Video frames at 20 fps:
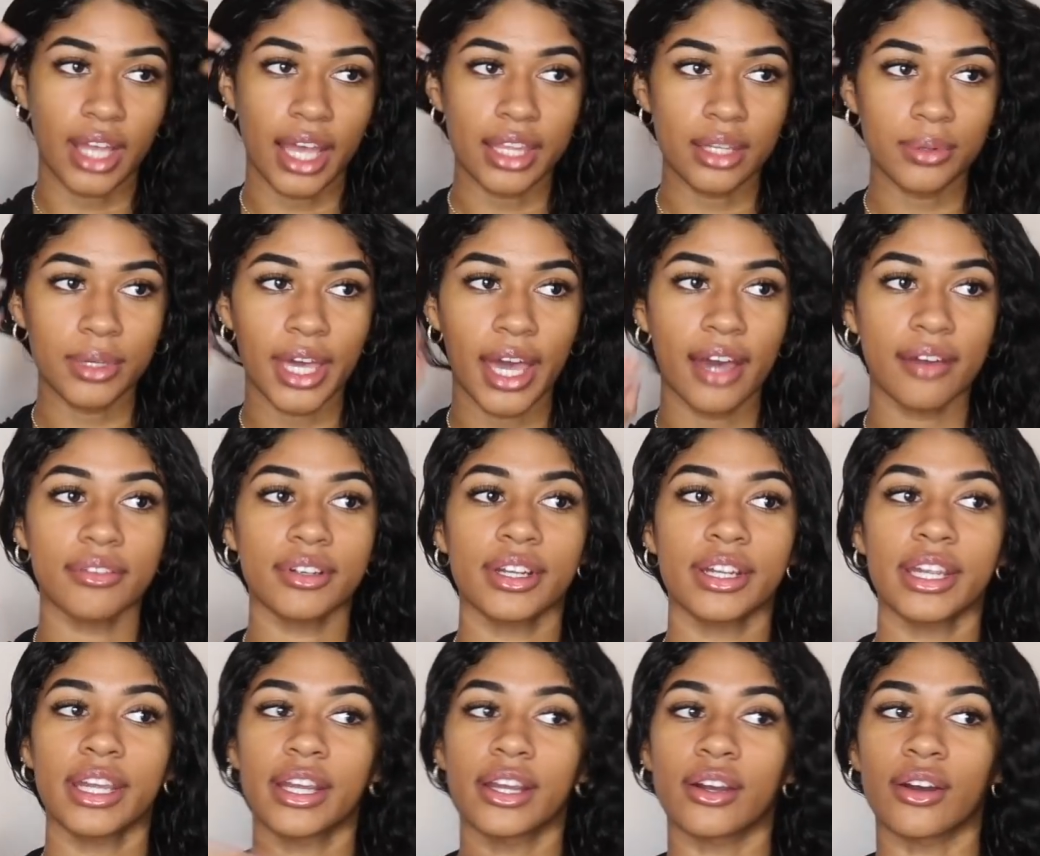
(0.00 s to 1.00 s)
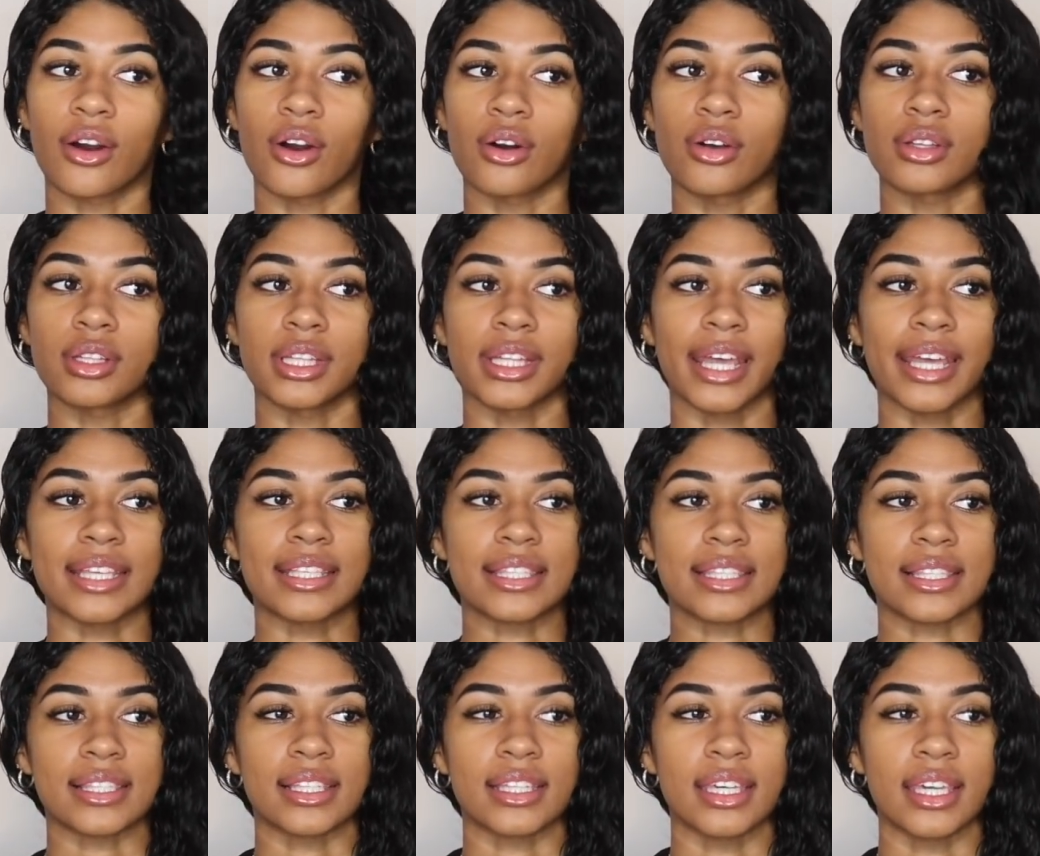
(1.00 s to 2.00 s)
Now that we have our hair all
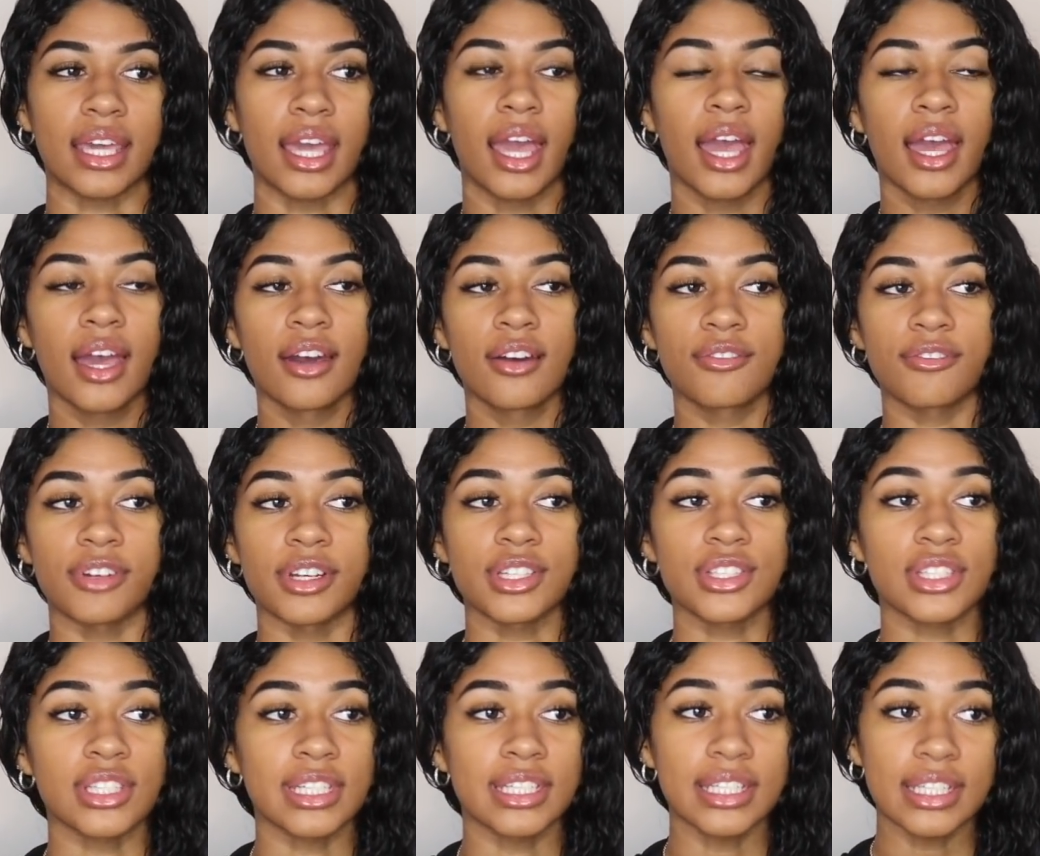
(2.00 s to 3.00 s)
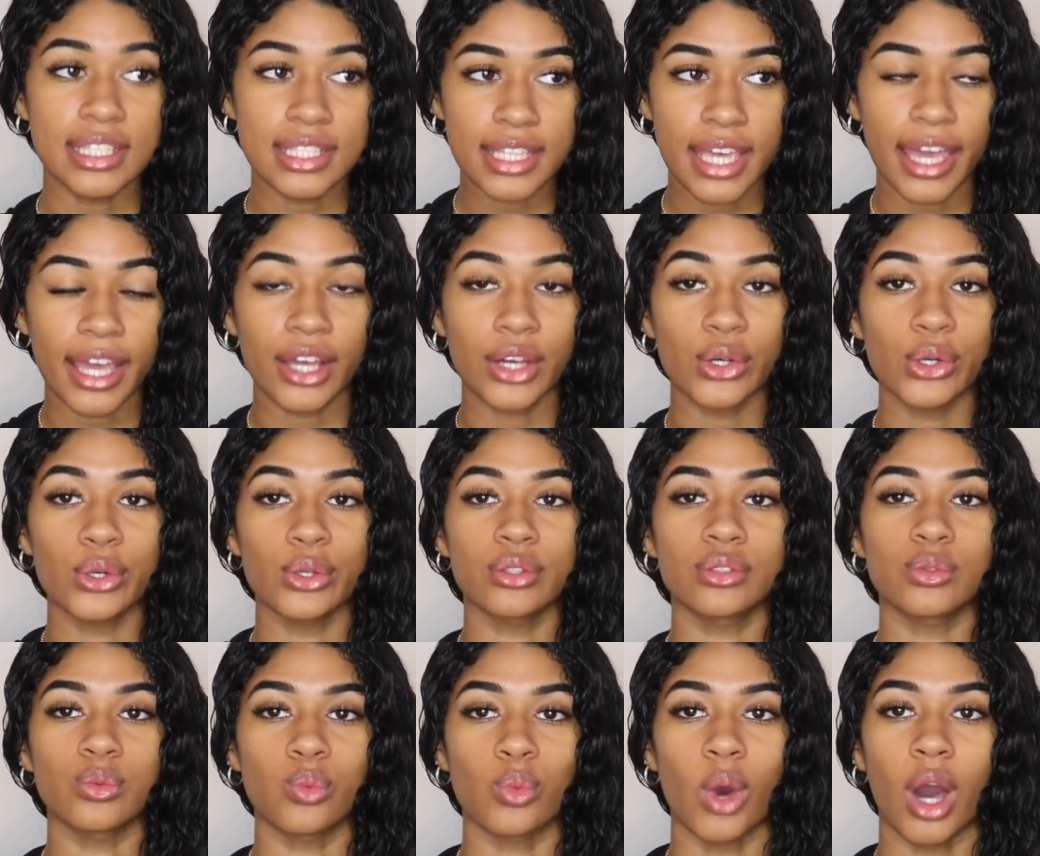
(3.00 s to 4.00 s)
nicely freshly detangled,
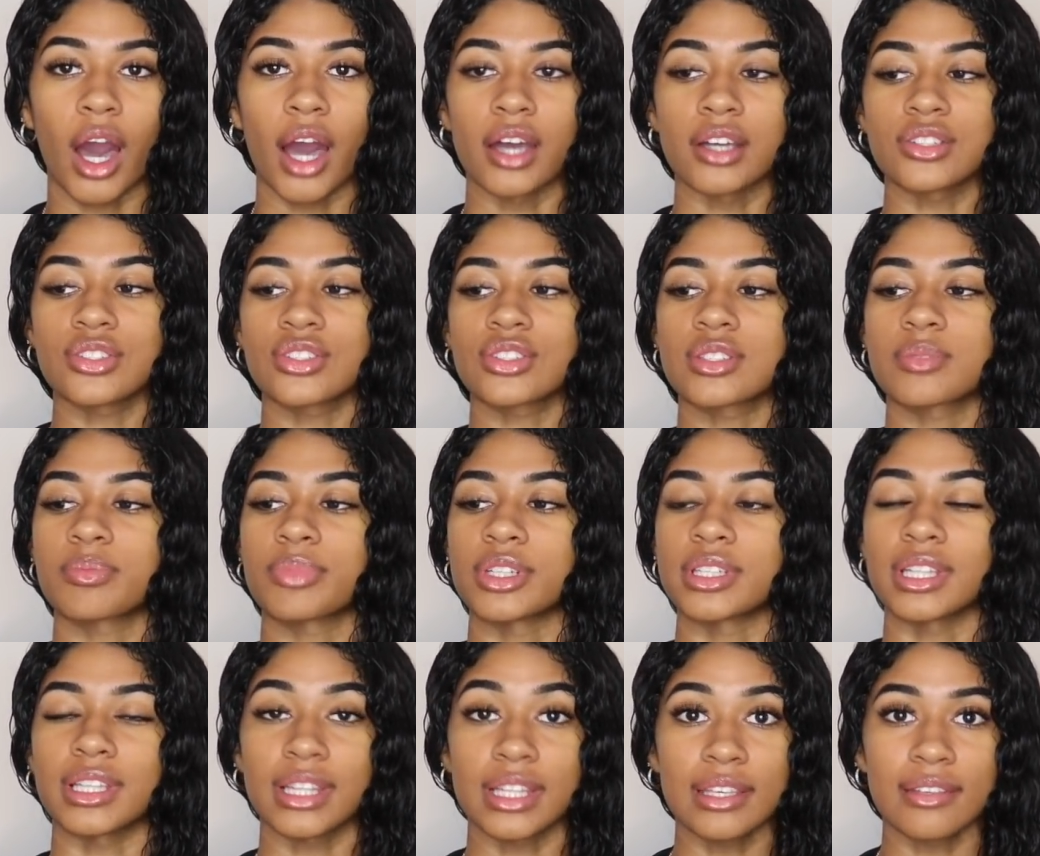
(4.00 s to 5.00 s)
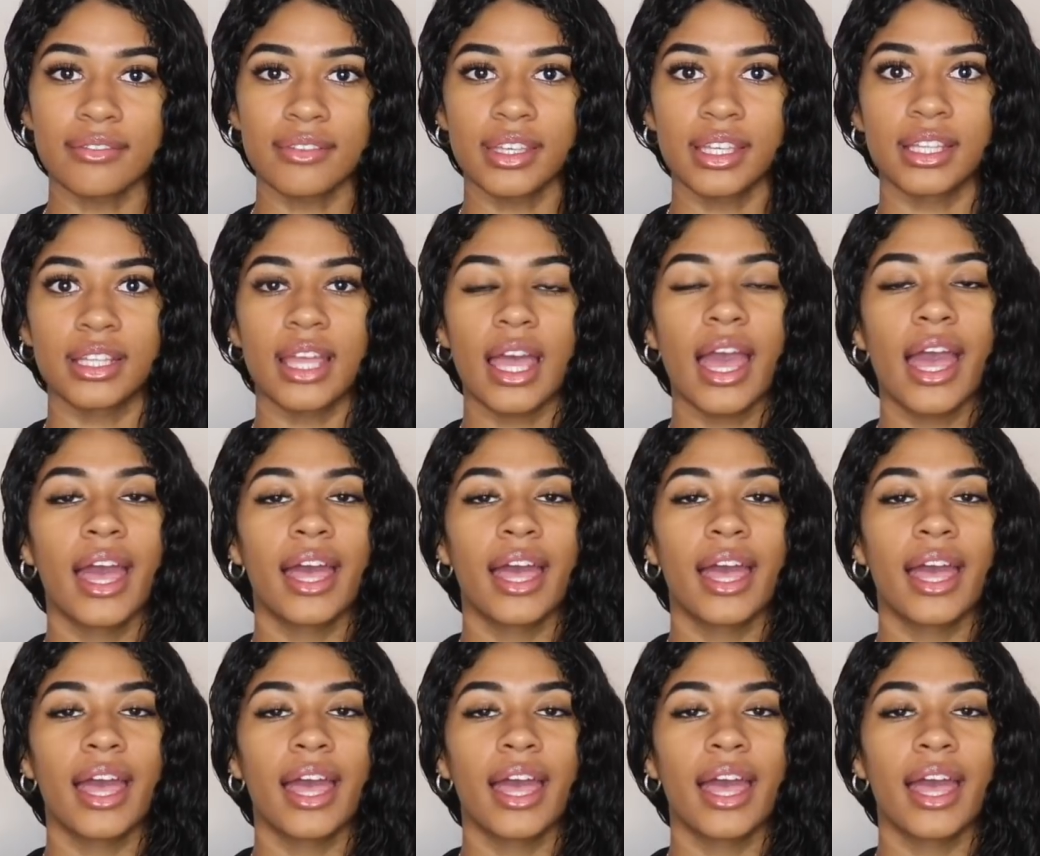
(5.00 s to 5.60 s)
washed, put the leave in,